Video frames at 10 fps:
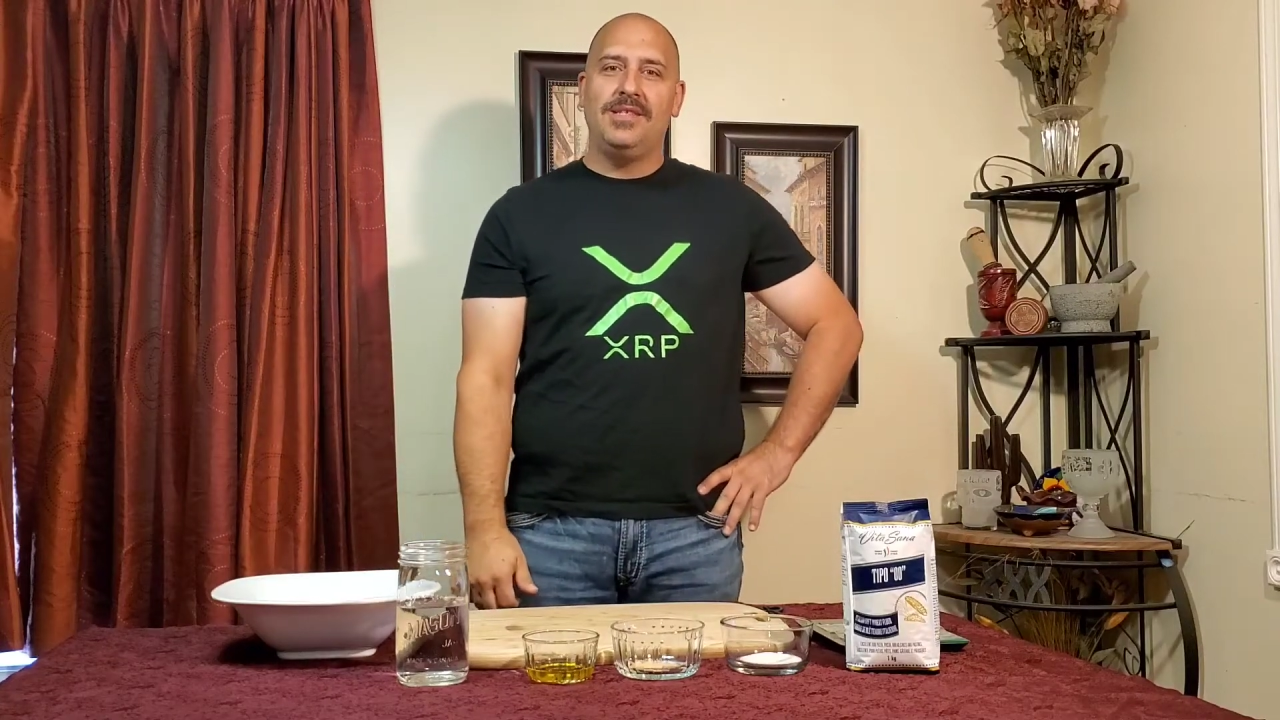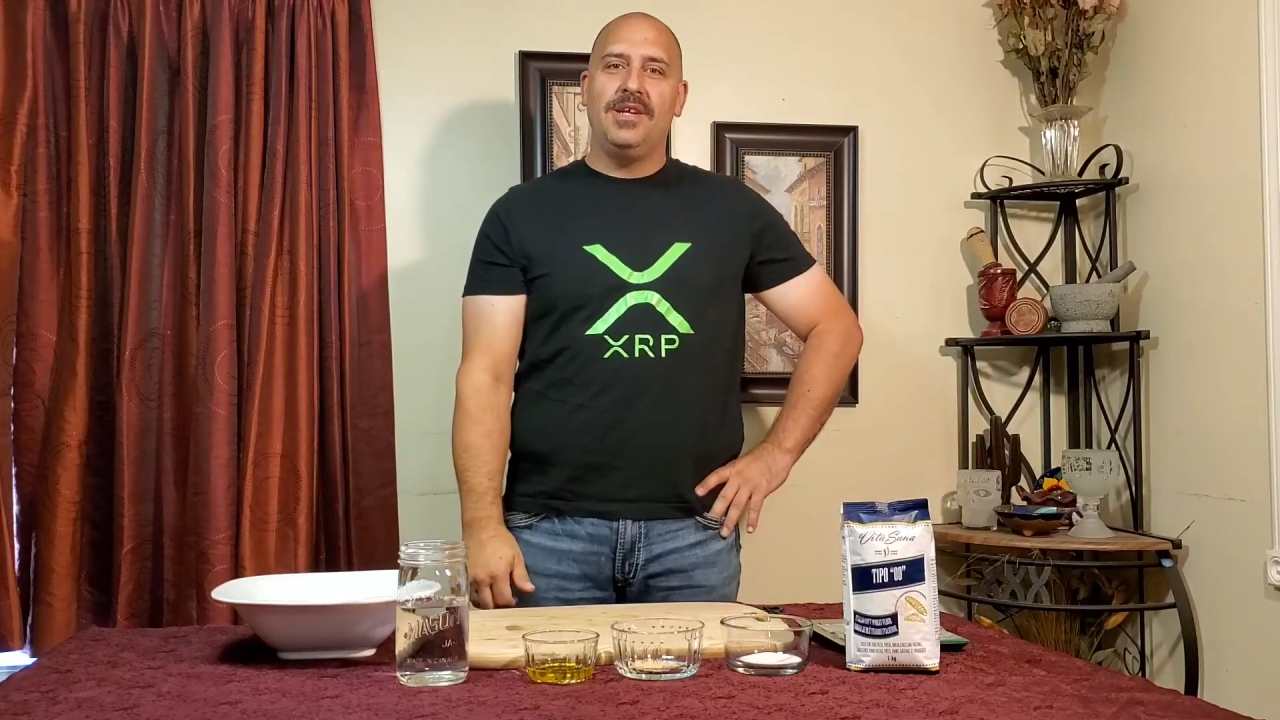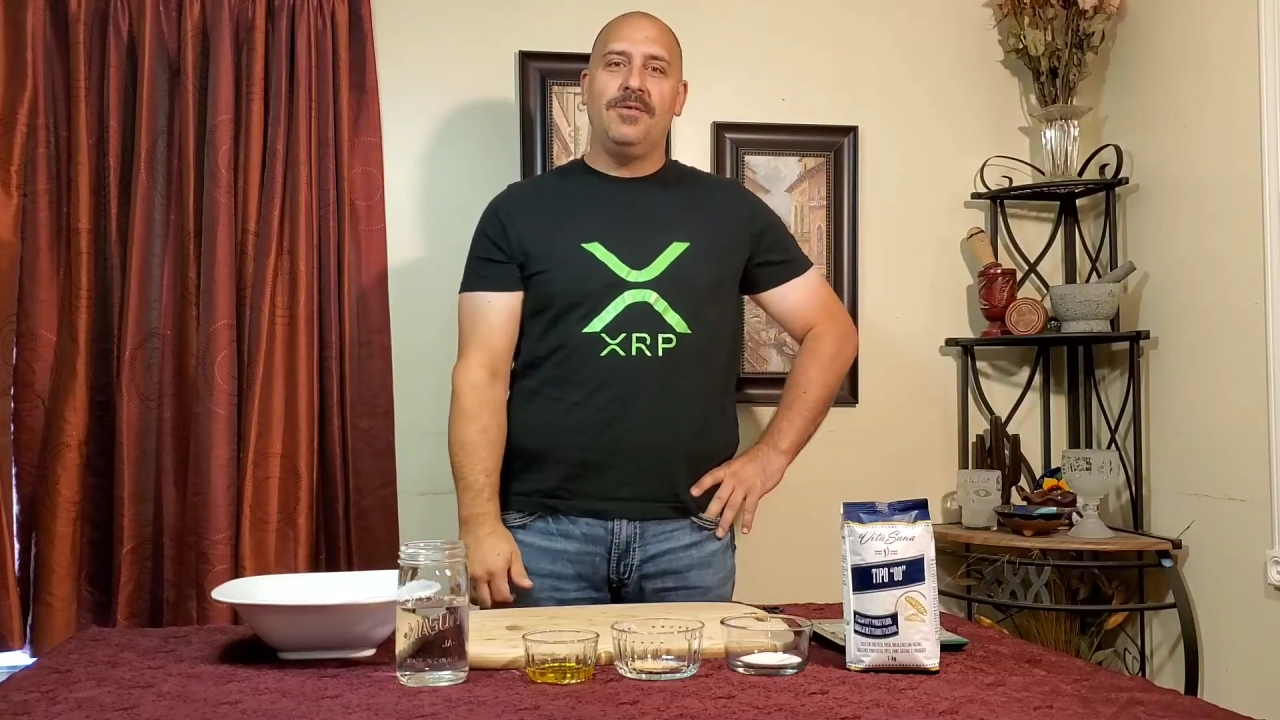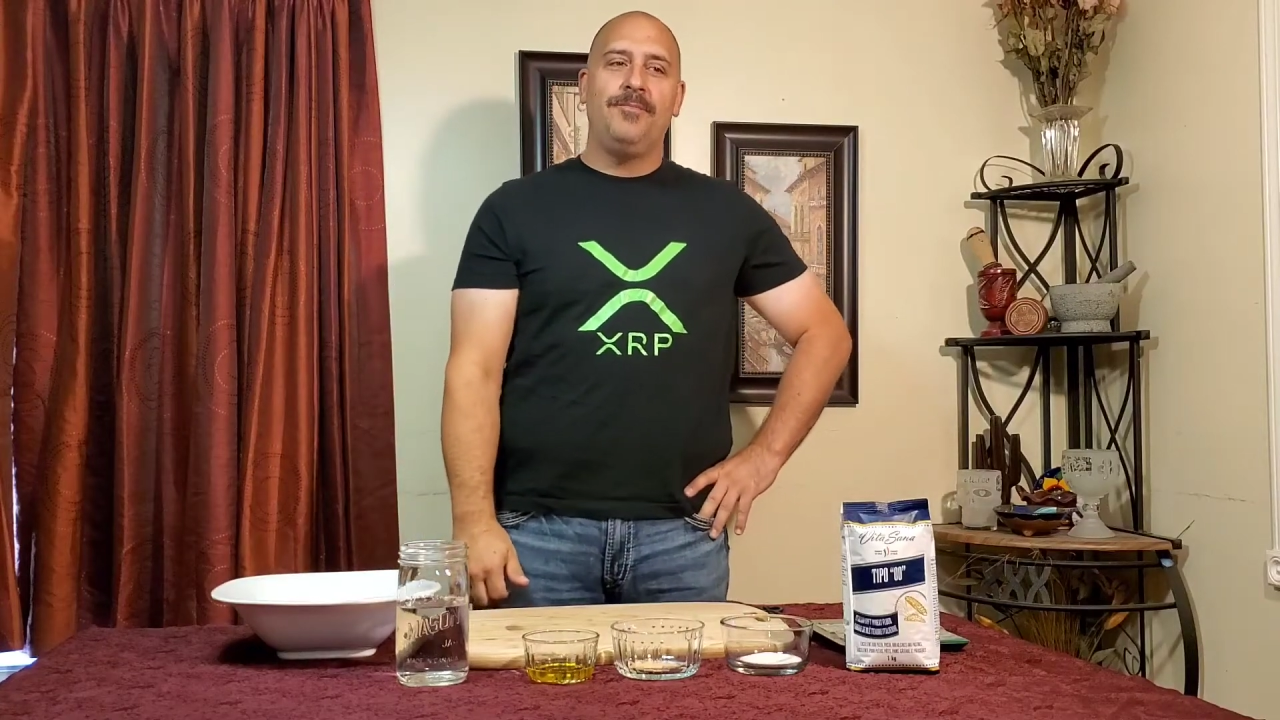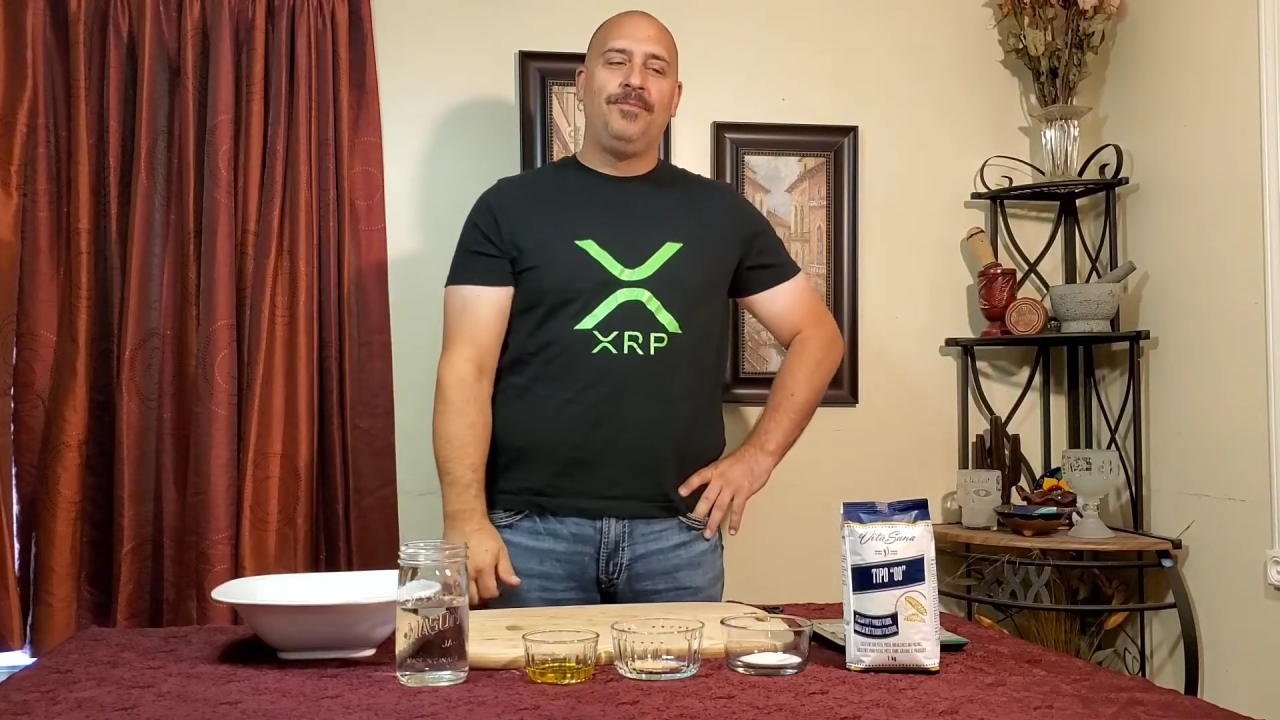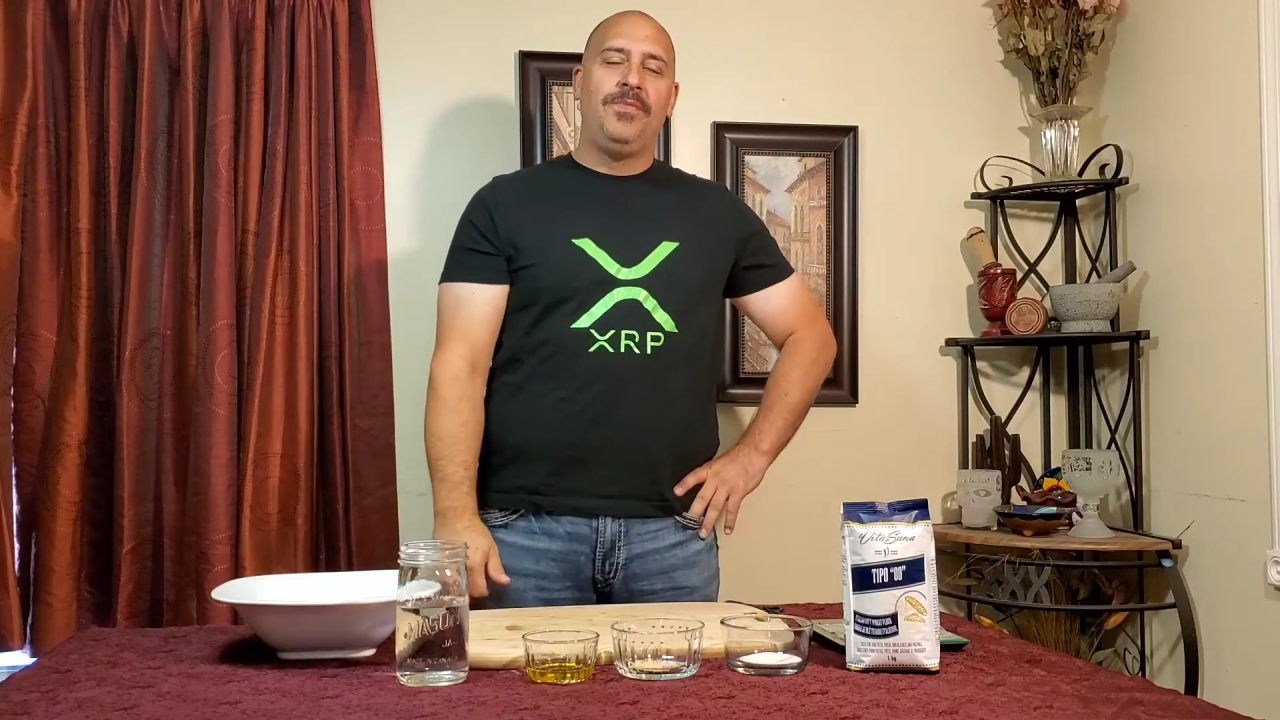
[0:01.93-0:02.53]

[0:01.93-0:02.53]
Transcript: here.